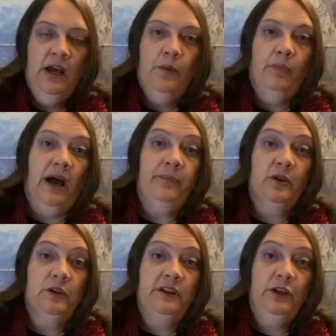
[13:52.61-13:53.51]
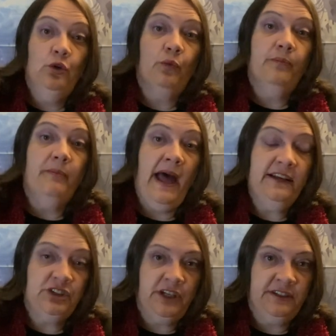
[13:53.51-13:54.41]
by building your
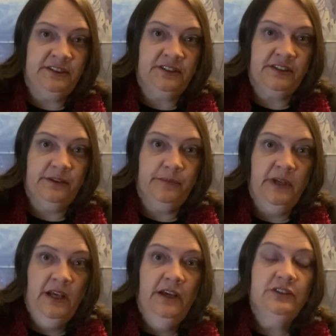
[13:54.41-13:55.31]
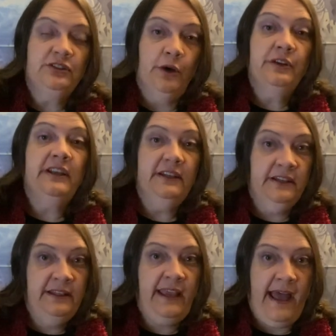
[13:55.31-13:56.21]
magic system so that
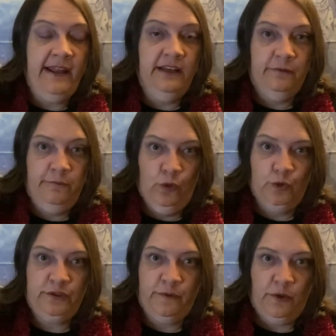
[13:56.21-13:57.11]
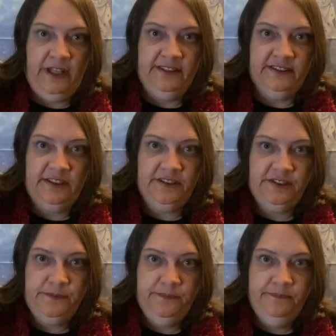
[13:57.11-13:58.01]
it can enforce forensics.